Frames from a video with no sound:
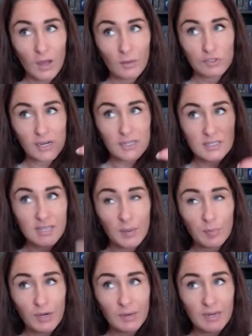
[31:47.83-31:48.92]
Trying to
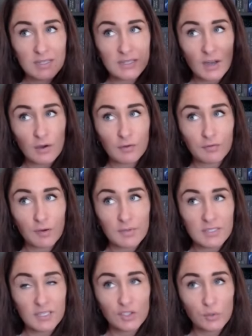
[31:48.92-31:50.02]
separate myself from a
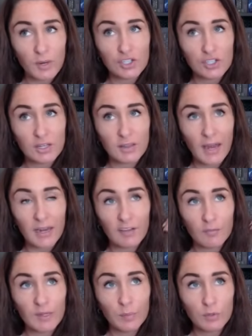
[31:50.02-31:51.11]
situation that if
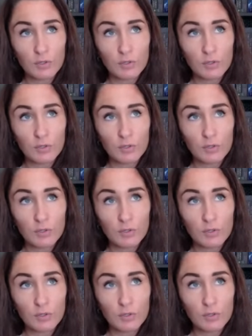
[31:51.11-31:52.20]
people see
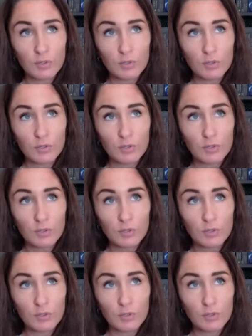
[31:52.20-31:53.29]
in some
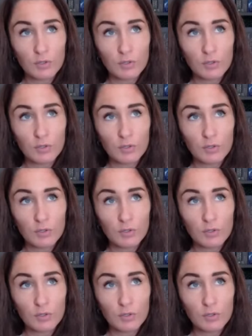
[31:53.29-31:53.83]
kind of trouble.